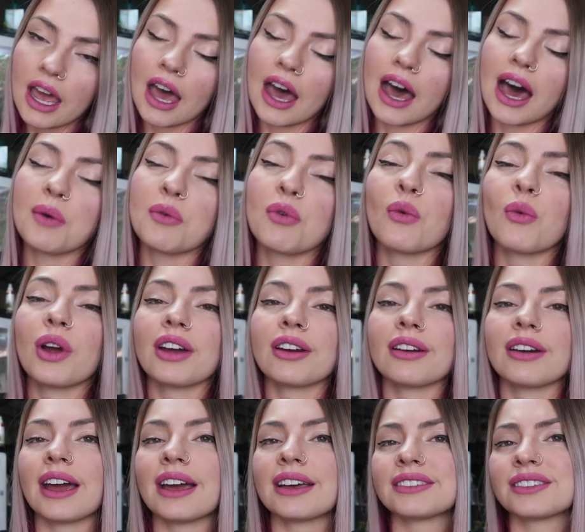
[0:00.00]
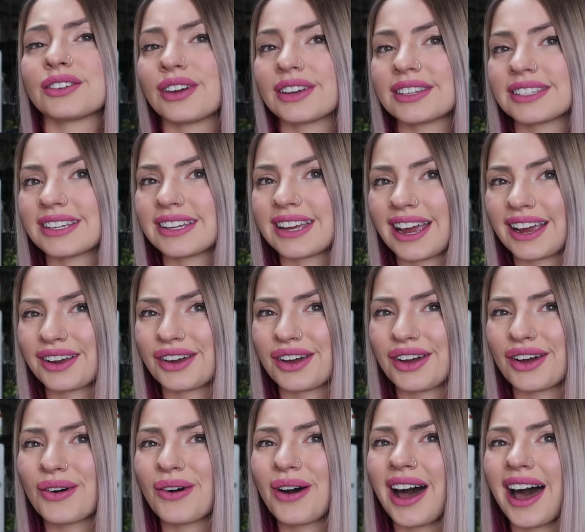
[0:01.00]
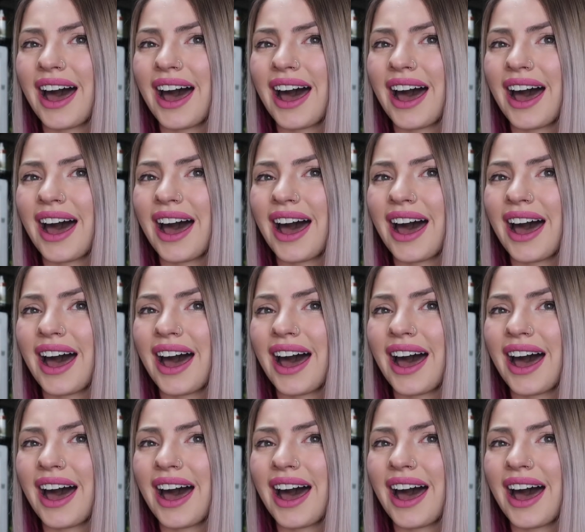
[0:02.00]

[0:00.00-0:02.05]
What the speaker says: Whereas a crested gecko,